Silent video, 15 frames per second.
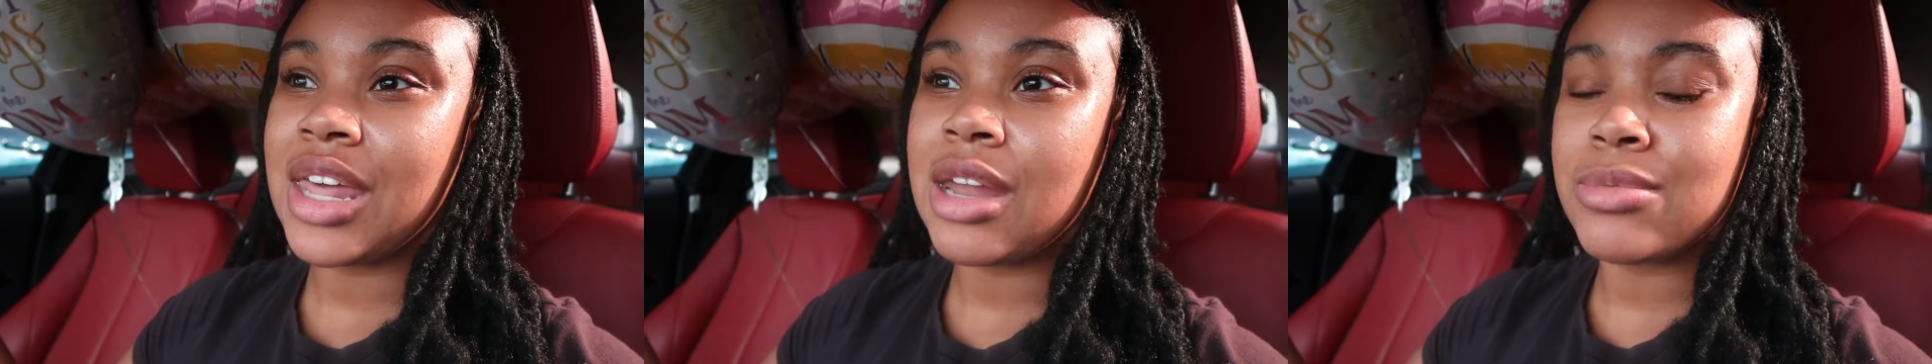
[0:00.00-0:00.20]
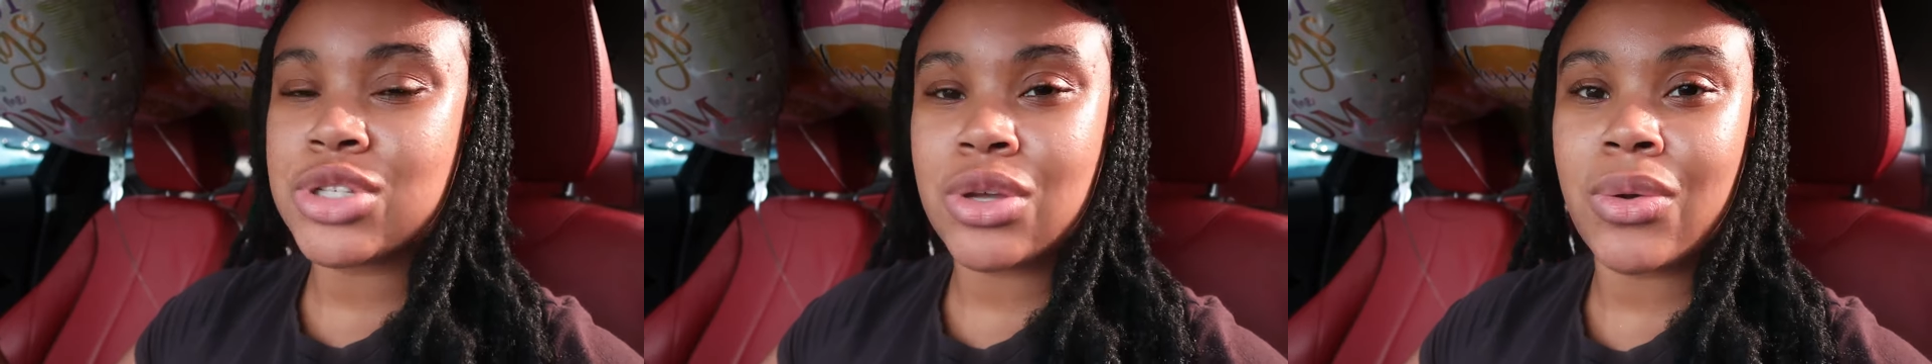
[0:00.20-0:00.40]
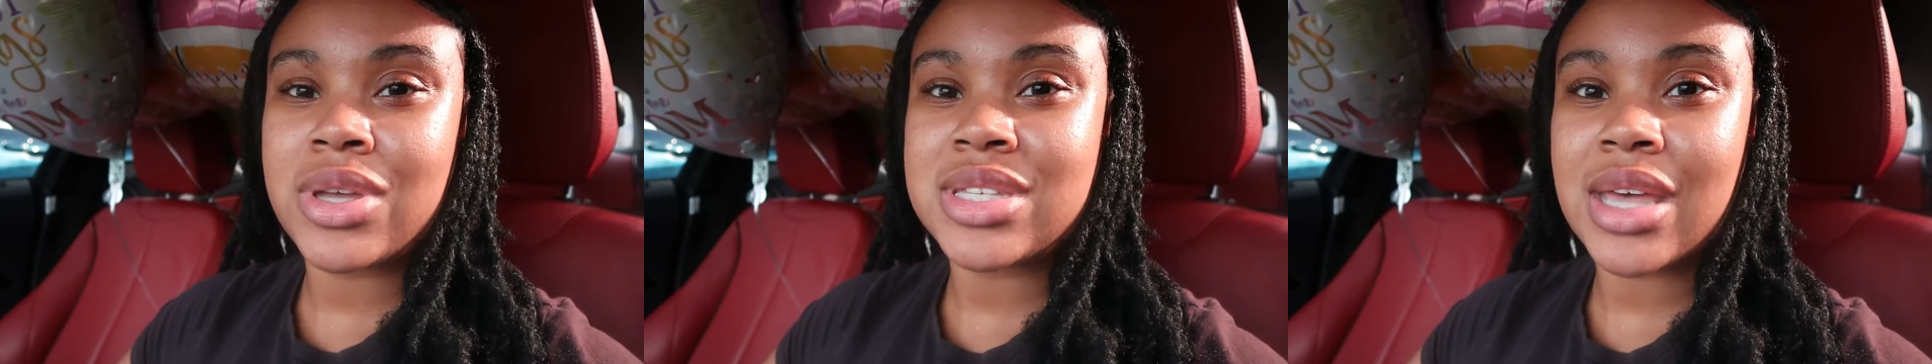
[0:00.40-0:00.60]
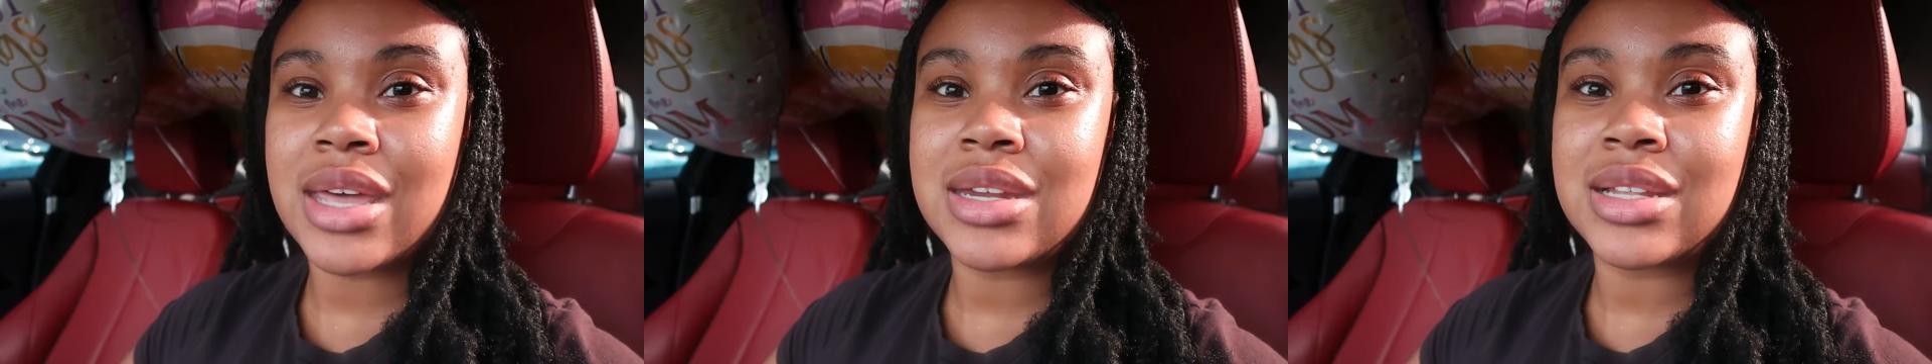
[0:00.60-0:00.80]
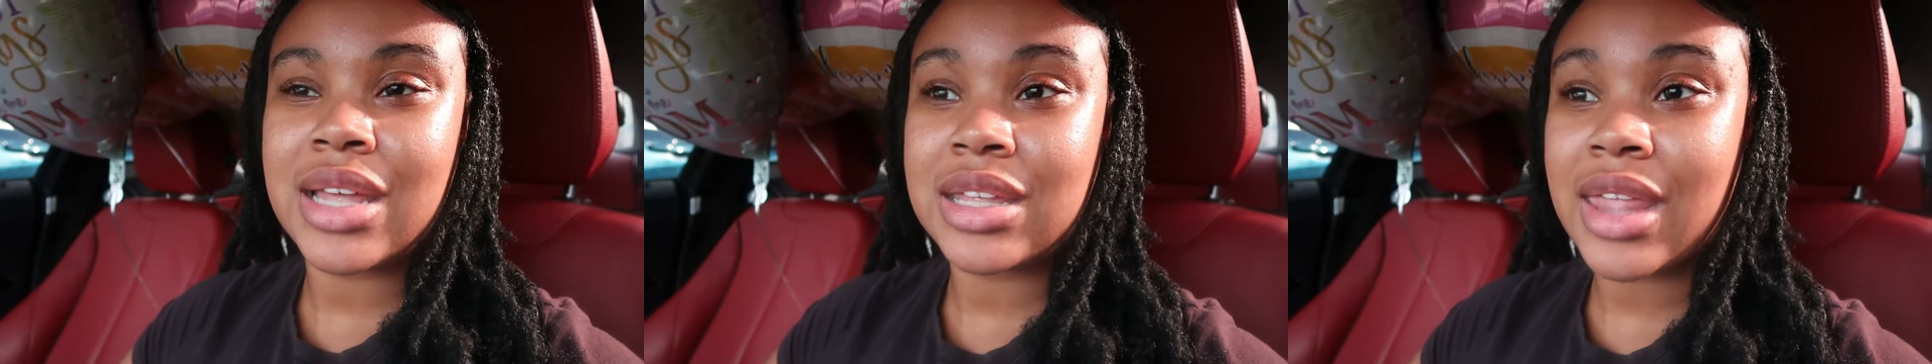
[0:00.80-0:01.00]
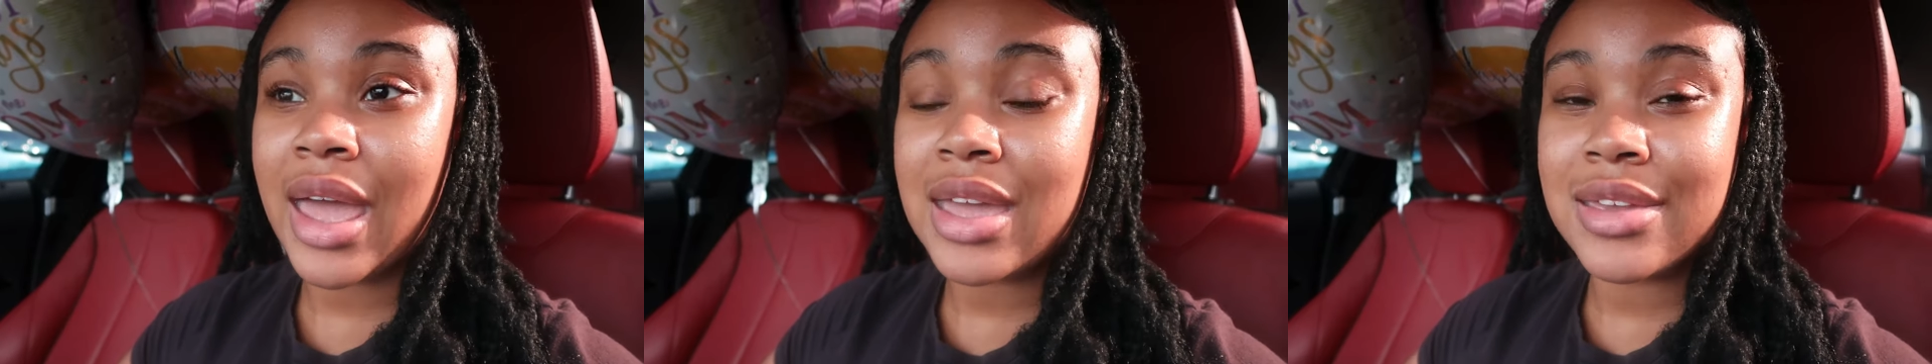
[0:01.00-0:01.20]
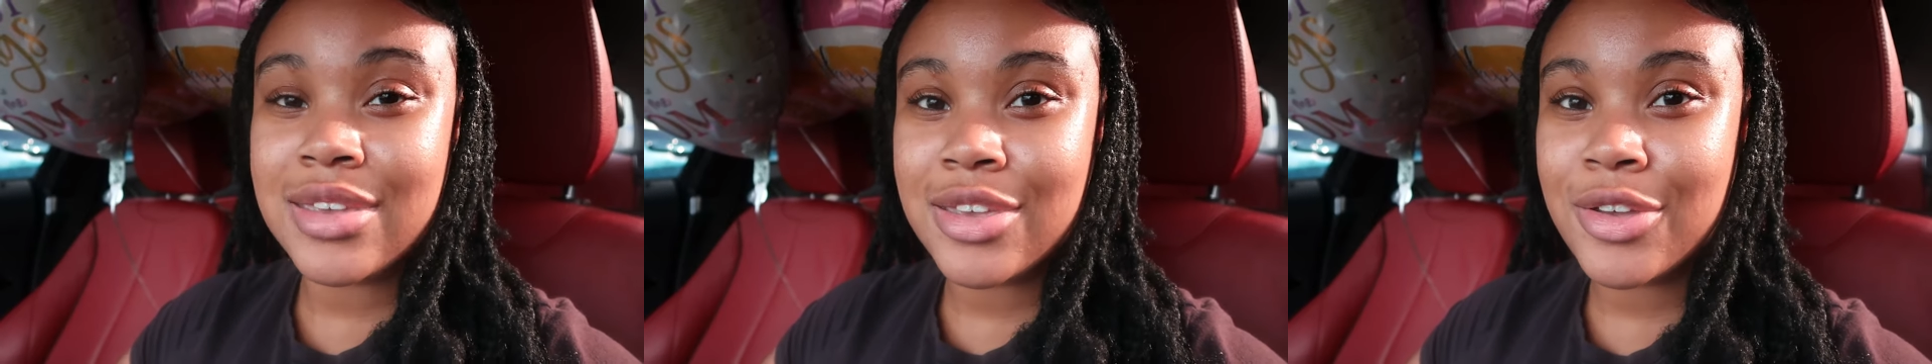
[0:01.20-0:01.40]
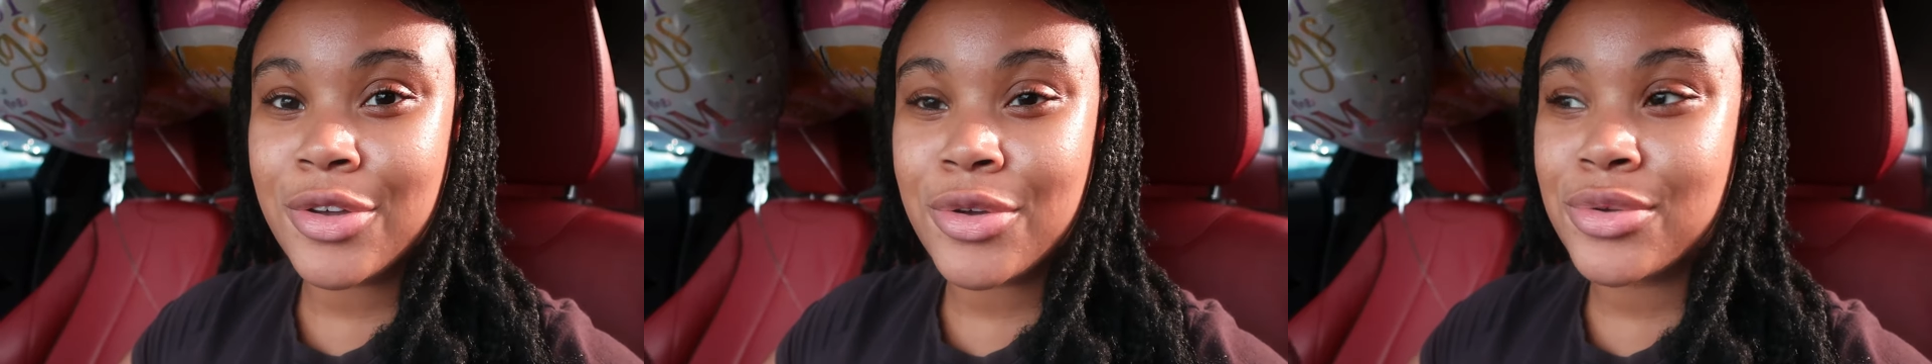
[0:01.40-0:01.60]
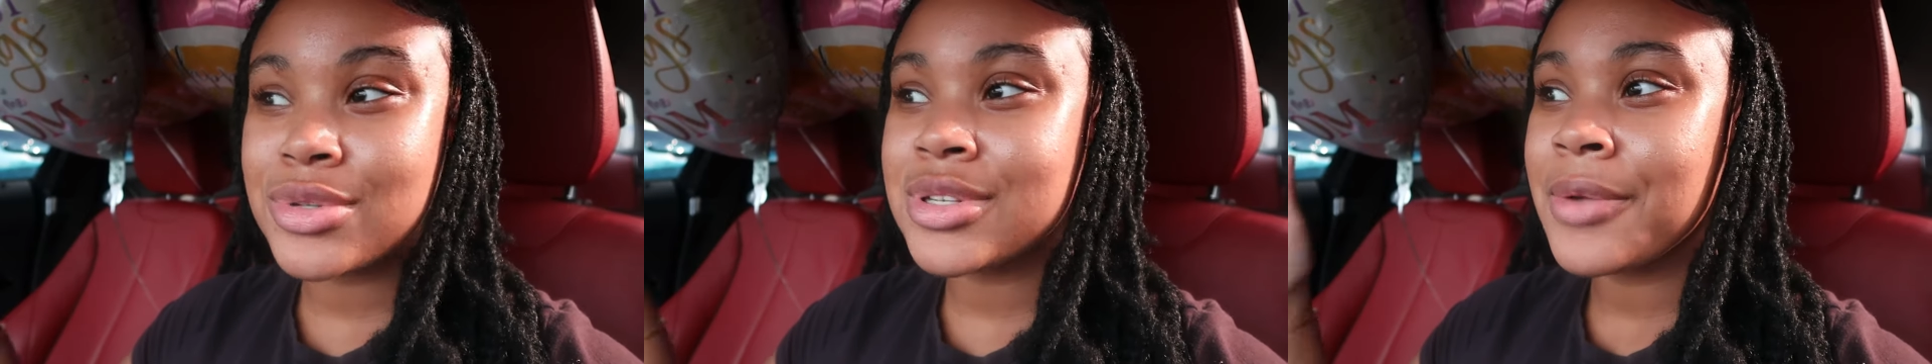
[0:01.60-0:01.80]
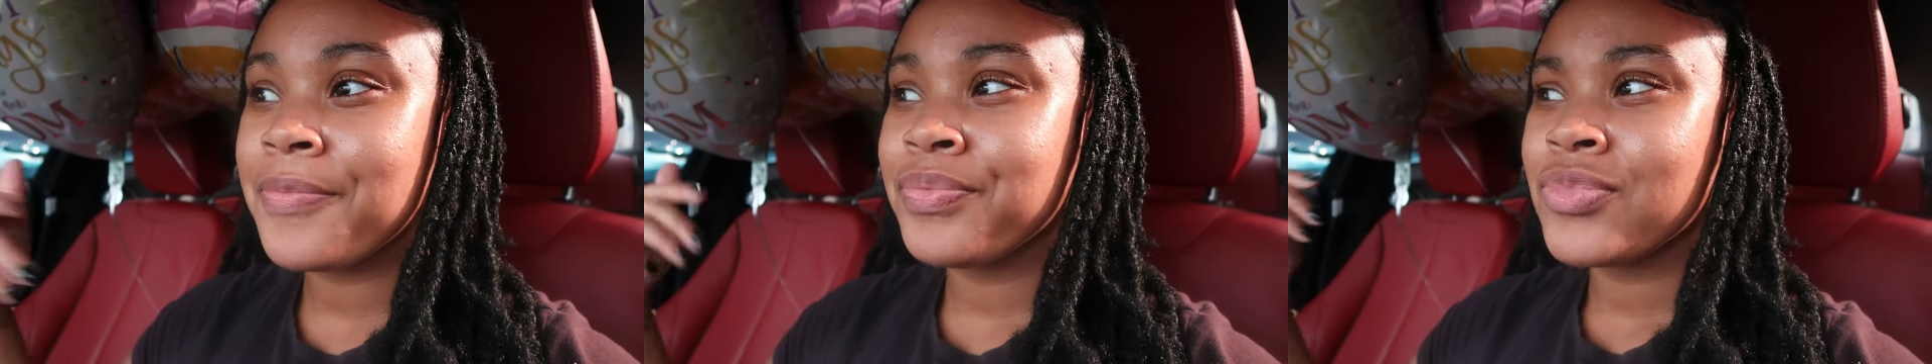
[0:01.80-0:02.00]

and I'm so excited like that Eels